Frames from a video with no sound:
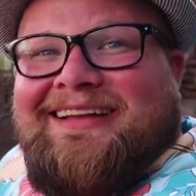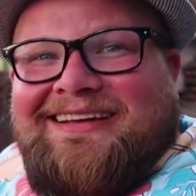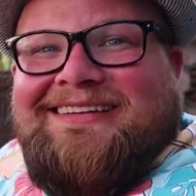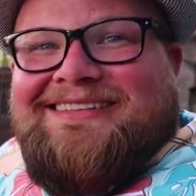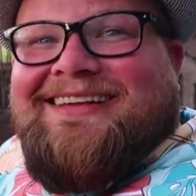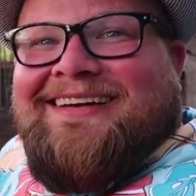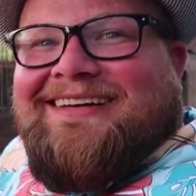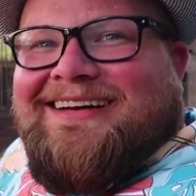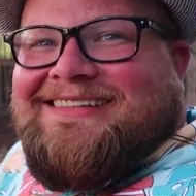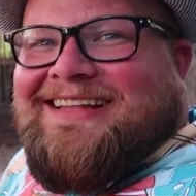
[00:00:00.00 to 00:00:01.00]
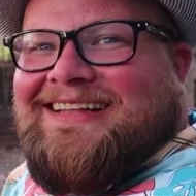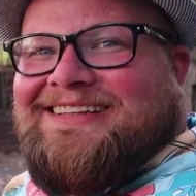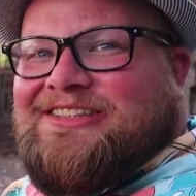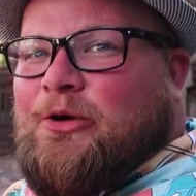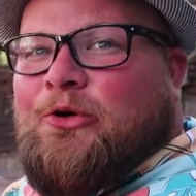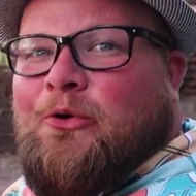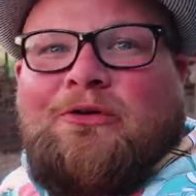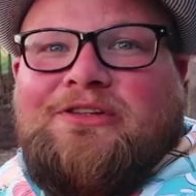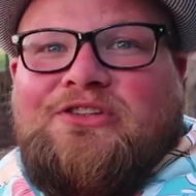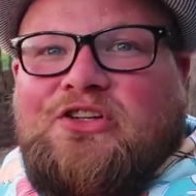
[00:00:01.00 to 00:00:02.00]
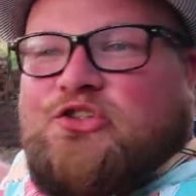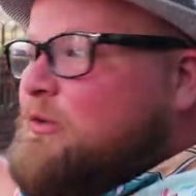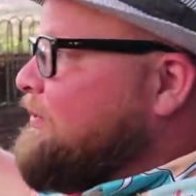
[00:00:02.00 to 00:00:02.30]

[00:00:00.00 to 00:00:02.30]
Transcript: like, isn't that just so cool? It's so